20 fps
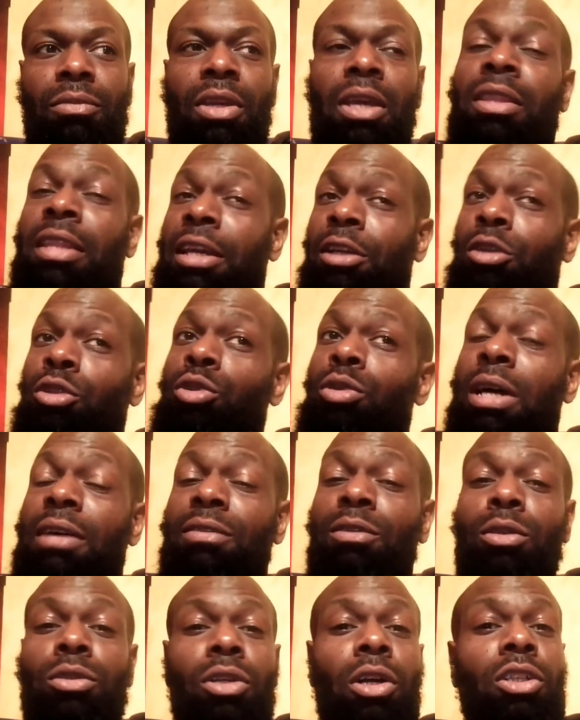Now you do have
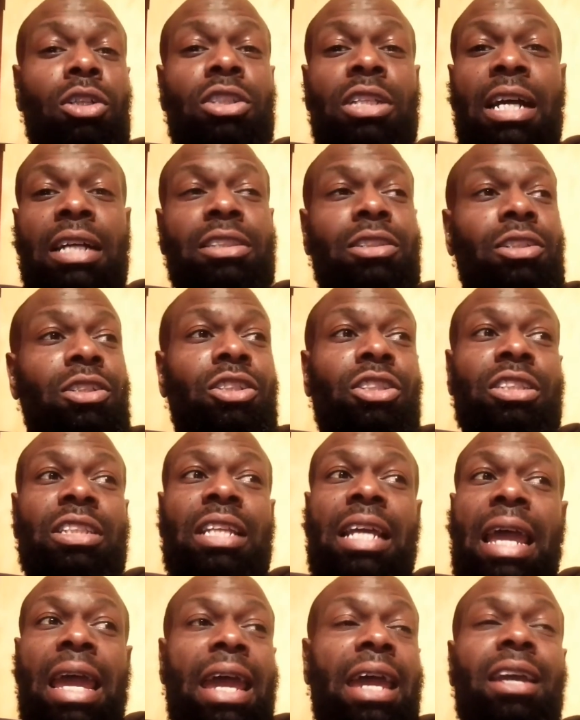those large guys that are just
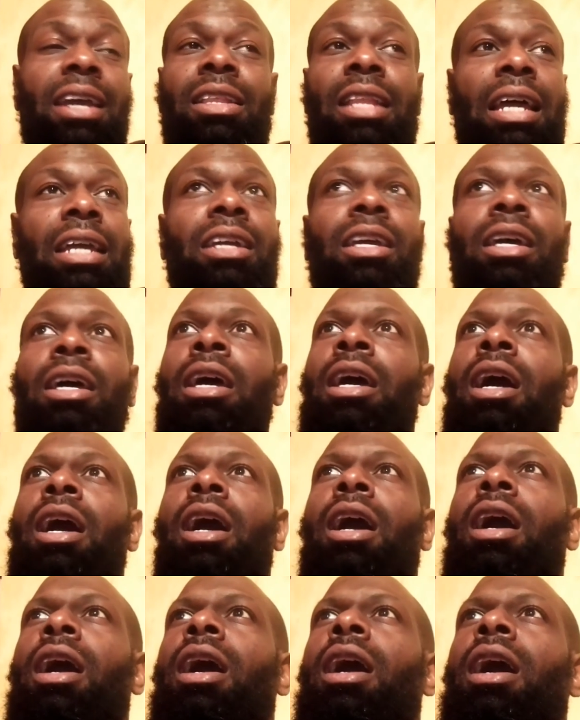like
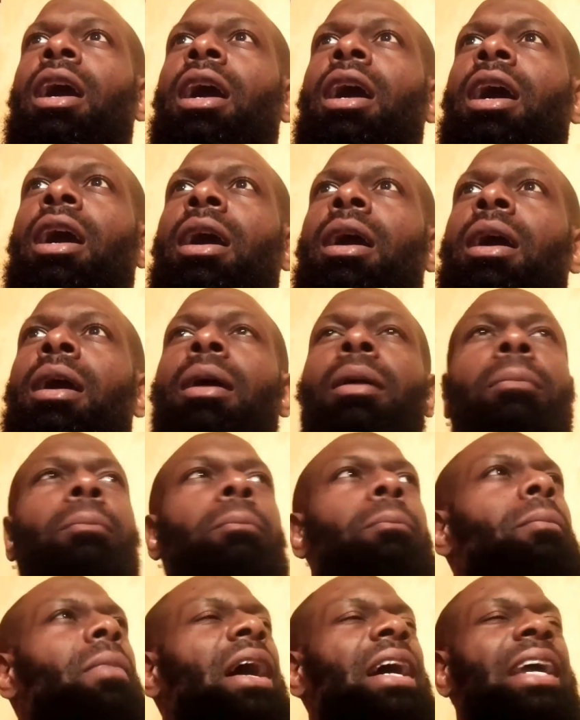uh
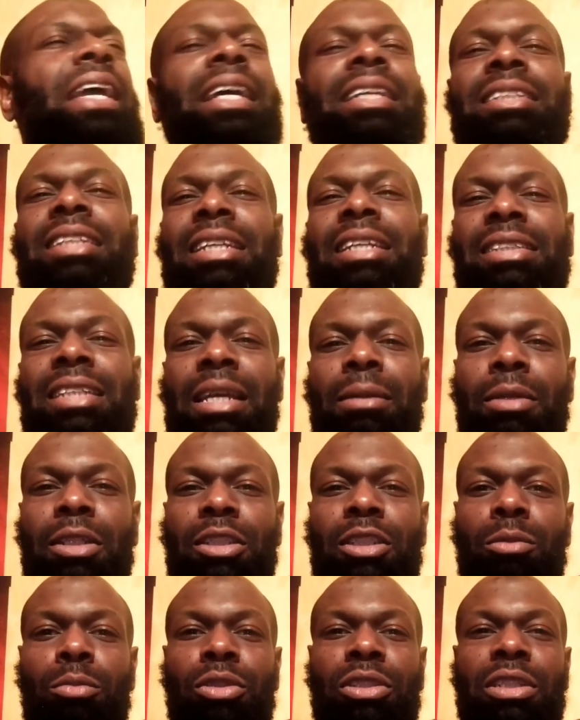I can't say his name because
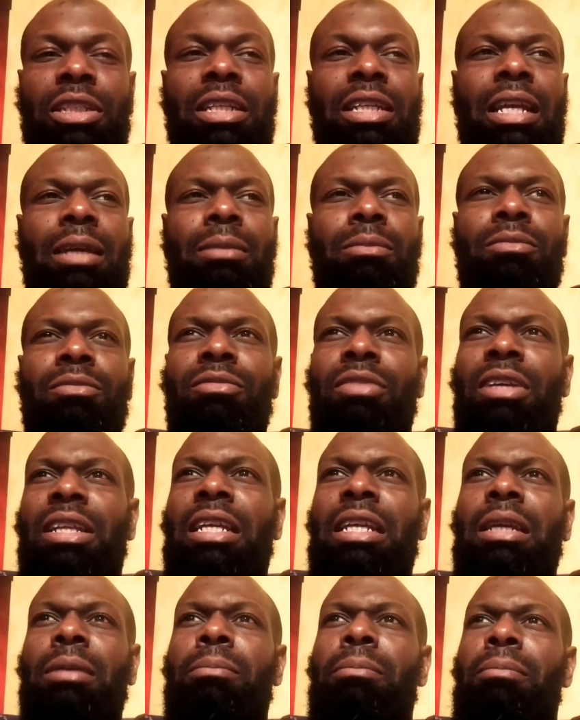it's a Brazilian name,
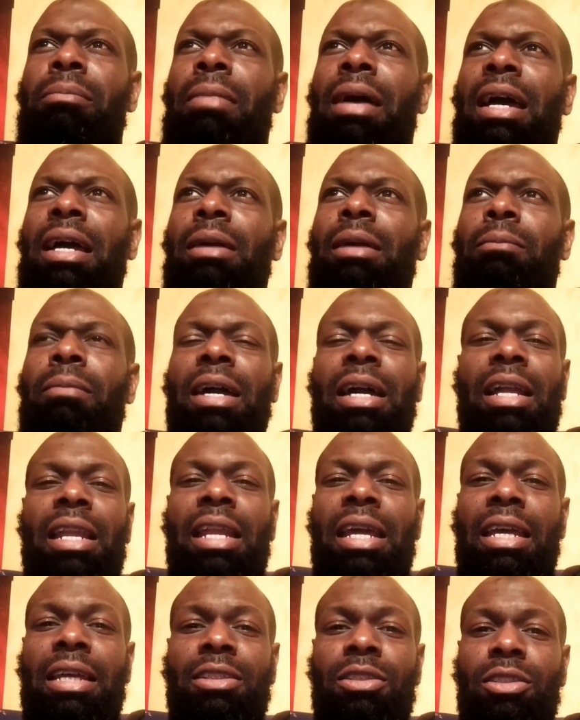Vinny Mag-
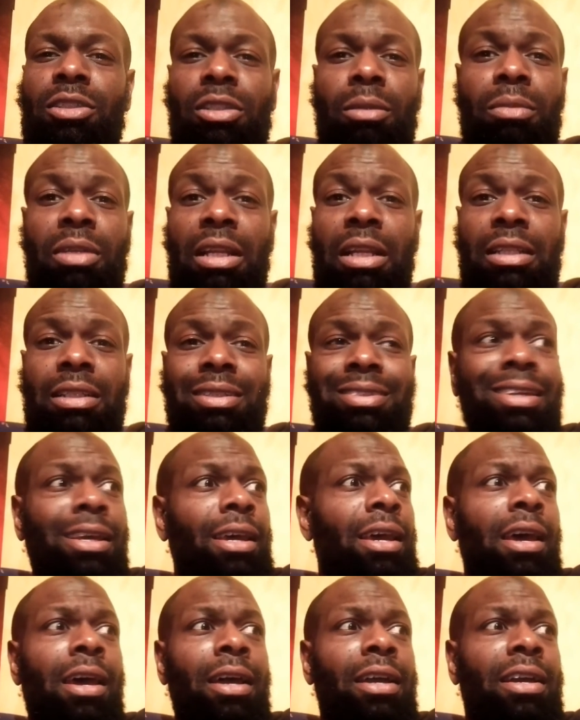Magalhães or something like this.
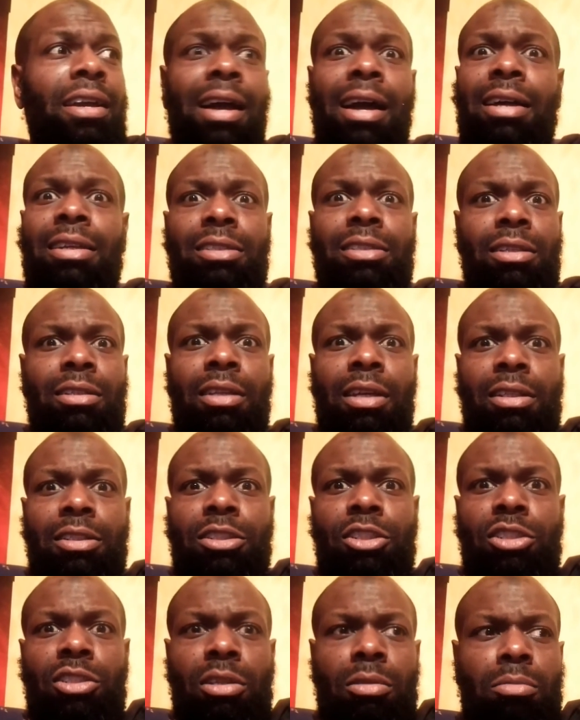Guys are like
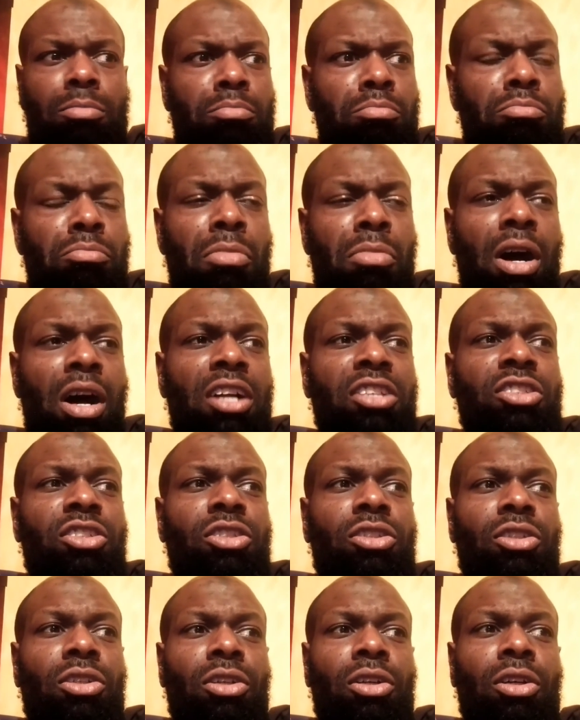just a
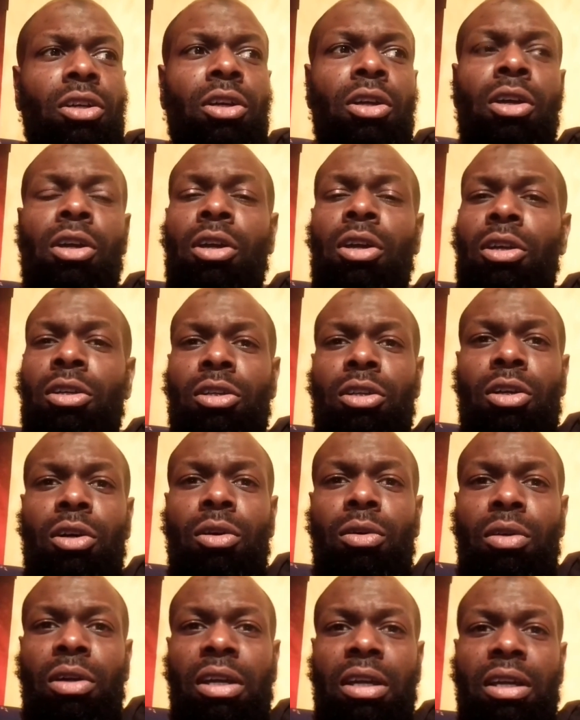monster, you
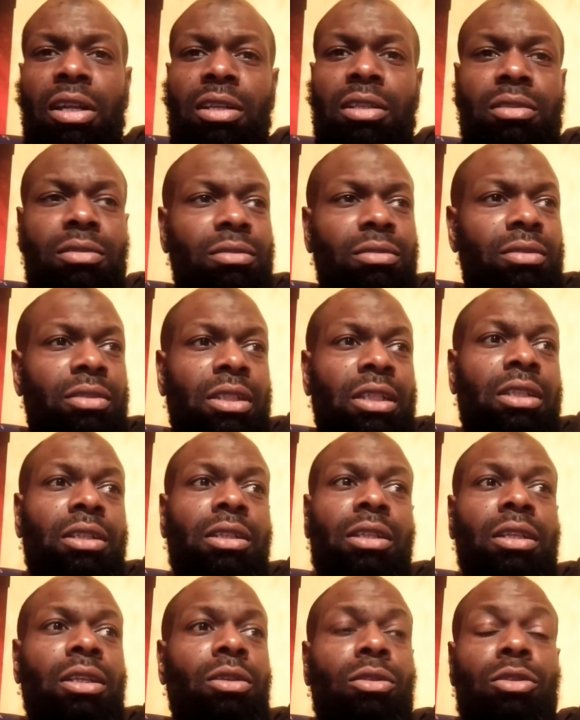know, and he
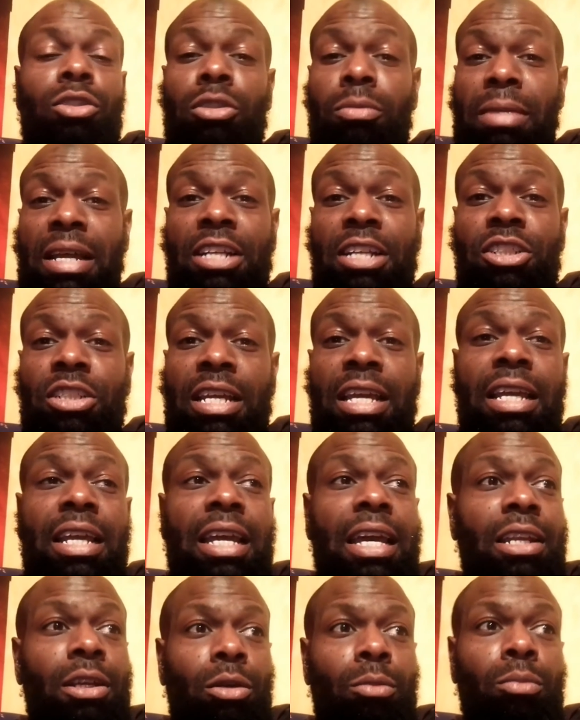he'll smash the heck out
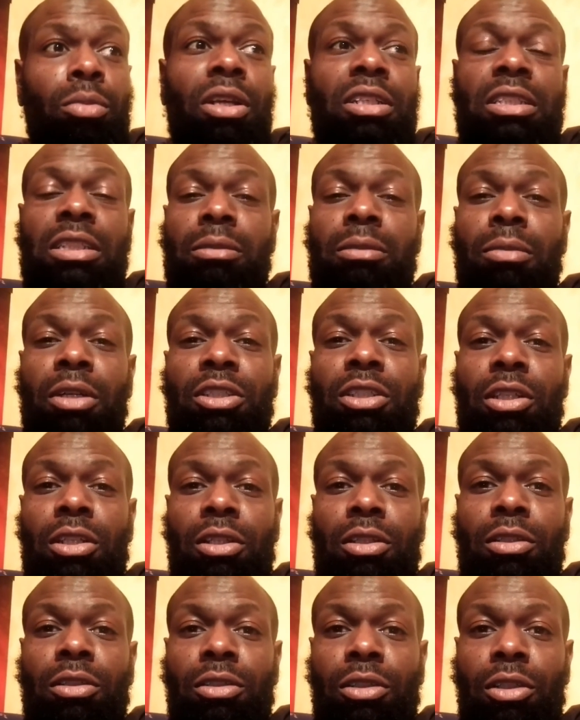of you. Plus he's
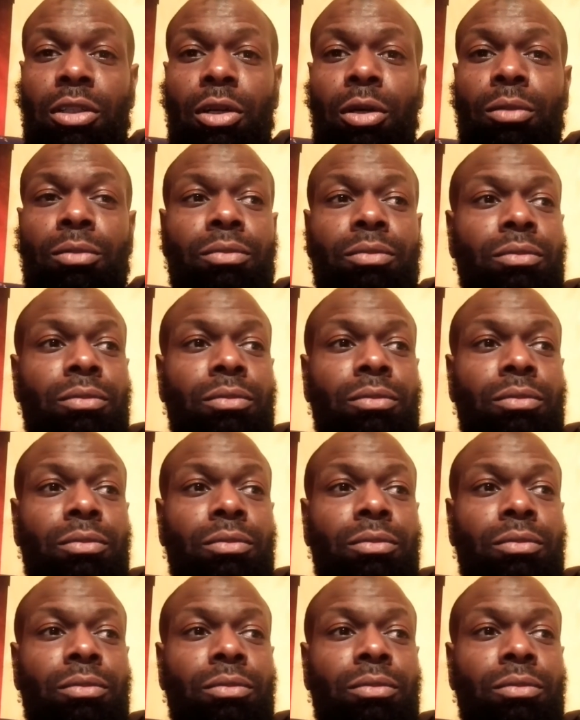muscular, you know.